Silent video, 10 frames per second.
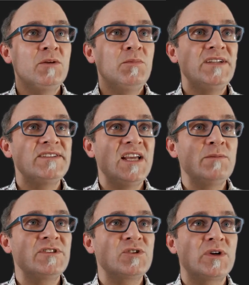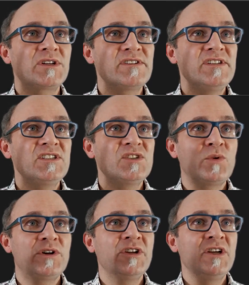plus m squared c
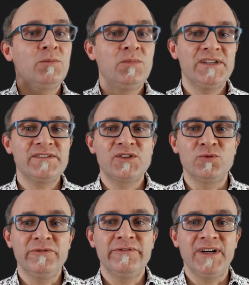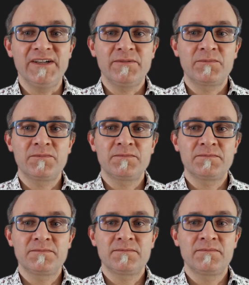squared plus q phi.
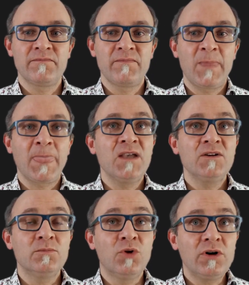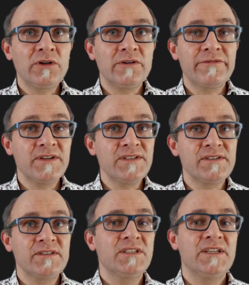More of
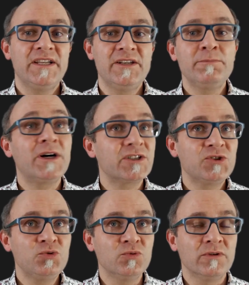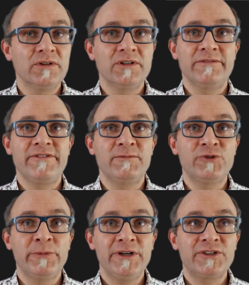this in part 2 of the
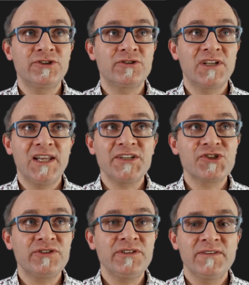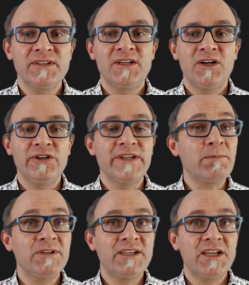preparatory lecture on
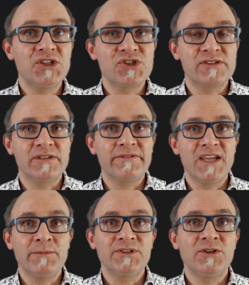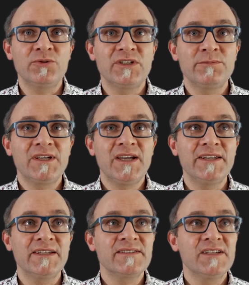applications of the Hamiltonian
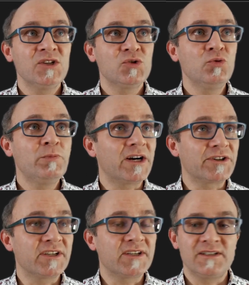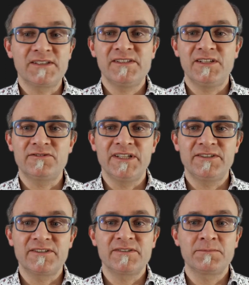mechanics to particle accelerator.